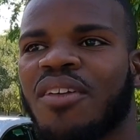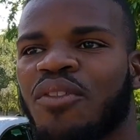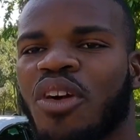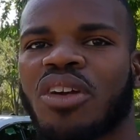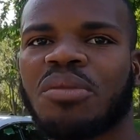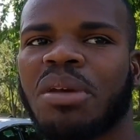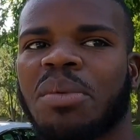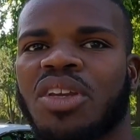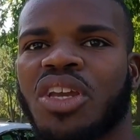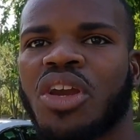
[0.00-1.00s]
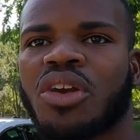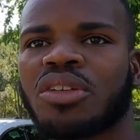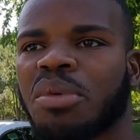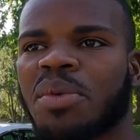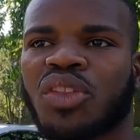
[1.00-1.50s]
for maybe a
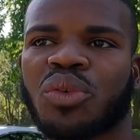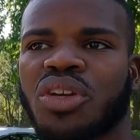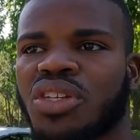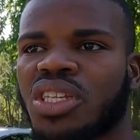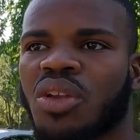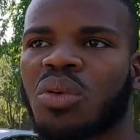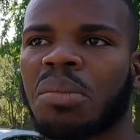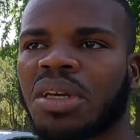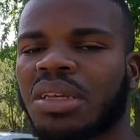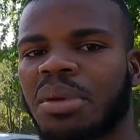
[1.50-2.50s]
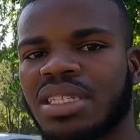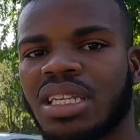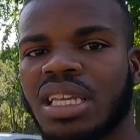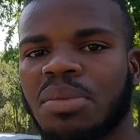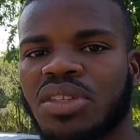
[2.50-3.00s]
year, maybe 3 years down the road. I'm gonna basically keep